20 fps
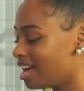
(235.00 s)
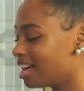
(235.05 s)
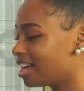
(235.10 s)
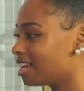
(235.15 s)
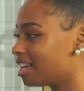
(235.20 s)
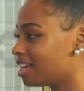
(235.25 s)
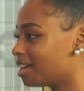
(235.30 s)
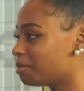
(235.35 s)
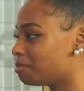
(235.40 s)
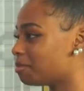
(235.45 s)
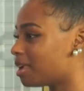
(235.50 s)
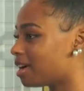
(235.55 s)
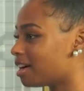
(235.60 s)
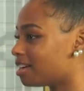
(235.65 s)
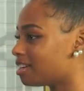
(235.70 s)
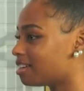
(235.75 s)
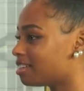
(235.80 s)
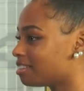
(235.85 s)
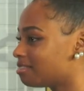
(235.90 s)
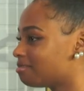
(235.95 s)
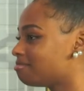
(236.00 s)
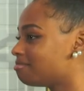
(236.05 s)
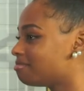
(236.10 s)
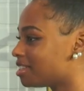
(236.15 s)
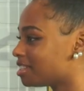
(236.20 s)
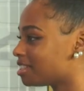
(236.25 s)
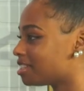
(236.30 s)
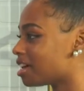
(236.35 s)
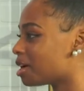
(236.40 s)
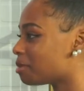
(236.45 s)
get my
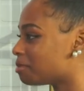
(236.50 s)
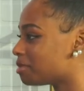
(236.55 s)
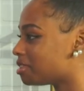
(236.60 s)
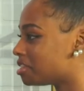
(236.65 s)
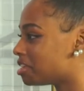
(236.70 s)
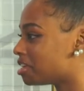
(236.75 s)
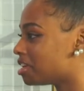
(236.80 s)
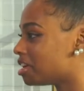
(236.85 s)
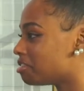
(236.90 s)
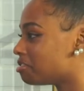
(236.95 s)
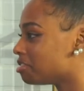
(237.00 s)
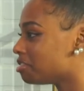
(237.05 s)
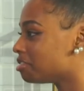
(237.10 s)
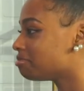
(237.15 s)
assignments together.